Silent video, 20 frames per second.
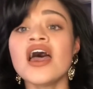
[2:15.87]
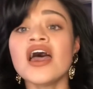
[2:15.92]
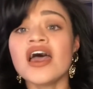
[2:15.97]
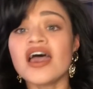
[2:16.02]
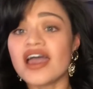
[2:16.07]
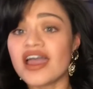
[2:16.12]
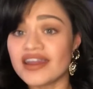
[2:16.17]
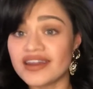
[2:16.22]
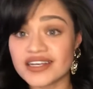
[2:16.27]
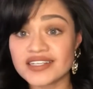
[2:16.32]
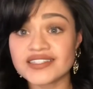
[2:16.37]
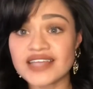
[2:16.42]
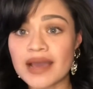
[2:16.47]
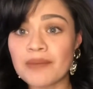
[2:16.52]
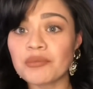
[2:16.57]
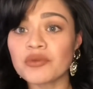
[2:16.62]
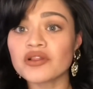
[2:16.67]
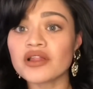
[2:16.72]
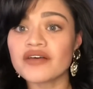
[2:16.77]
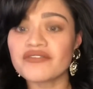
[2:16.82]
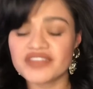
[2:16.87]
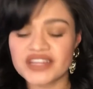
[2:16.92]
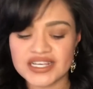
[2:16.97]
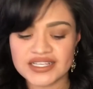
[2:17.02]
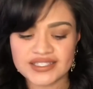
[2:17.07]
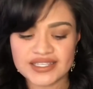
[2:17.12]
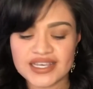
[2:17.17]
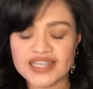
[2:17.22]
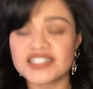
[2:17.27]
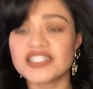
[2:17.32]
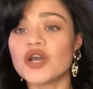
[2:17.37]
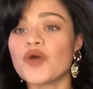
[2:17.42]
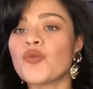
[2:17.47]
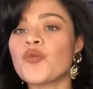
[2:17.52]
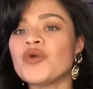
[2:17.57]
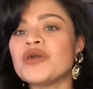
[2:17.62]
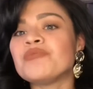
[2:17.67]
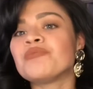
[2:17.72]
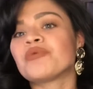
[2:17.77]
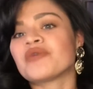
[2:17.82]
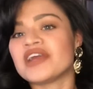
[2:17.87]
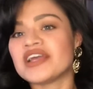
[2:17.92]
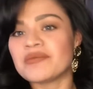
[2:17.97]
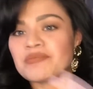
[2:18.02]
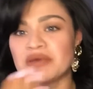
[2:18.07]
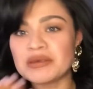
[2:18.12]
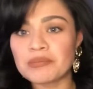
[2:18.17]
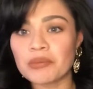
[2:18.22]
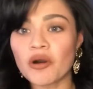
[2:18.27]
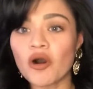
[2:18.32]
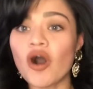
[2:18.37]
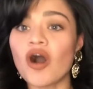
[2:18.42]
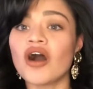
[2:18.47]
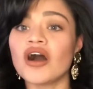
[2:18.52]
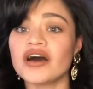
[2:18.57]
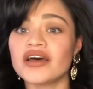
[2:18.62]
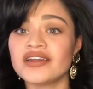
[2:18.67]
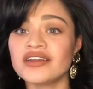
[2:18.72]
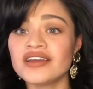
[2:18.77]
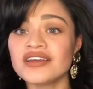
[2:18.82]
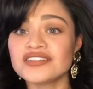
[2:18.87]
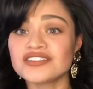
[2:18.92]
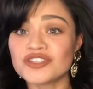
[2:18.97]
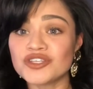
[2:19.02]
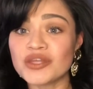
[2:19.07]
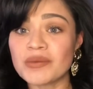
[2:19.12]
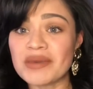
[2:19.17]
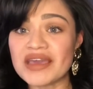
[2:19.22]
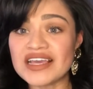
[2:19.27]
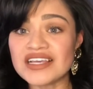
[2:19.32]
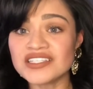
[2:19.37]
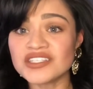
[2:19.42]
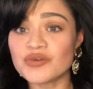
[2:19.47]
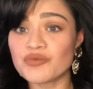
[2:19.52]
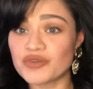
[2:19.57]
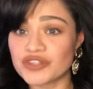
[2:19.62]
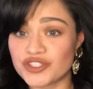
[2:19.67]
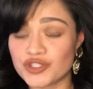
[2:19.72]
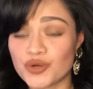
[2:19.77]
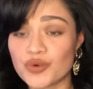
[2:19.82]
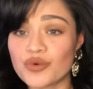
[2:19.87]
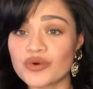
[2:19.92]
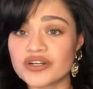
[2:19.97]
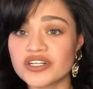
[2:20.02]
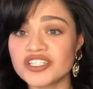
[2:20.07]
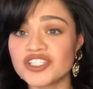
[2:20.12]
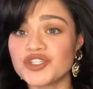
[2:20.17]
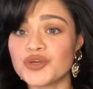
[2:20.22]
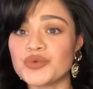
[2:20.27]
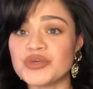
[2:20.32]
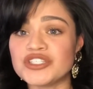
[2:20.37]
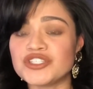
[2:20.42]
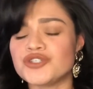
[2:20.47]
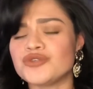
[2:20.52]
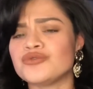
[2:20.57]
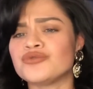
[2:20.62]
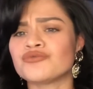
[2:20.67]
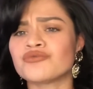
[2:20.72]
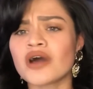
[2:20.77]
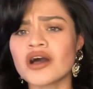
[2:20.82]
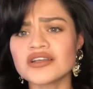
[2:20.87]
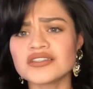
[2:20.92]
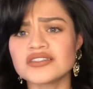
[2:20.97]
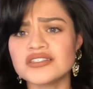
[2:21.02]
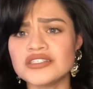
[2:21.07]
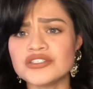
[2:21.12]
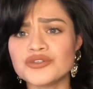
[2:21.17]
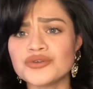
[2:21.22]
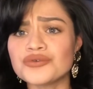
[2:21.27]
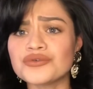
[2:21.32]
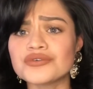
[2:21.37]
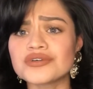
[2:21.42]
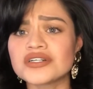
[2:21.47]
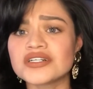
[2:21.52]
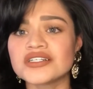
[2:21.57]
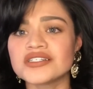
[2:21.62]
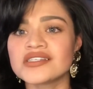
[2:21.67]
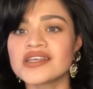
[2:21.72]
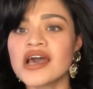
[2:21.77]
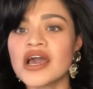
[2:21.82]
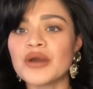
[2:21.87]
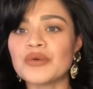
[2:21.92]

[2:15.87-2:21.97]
An example of this is we bring people on to the base with tours. So we do ROTC tours.